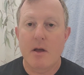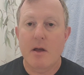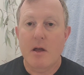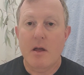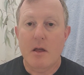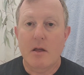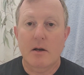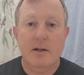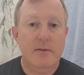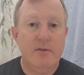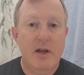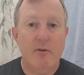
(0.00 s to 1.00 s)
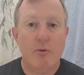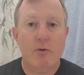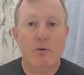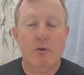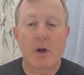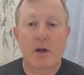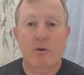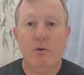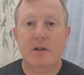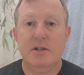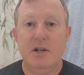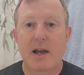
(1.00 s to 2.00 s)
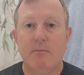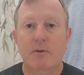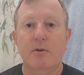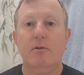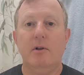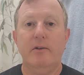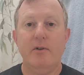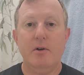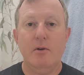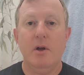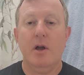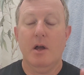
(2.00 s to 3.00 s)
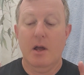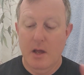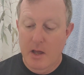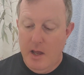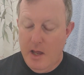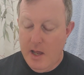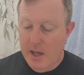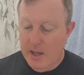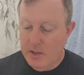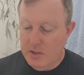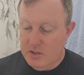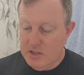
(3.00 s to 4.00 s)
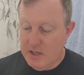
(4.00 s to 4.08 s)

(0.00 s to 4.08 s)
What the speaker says: I'd love to have a quick chat with all of you, and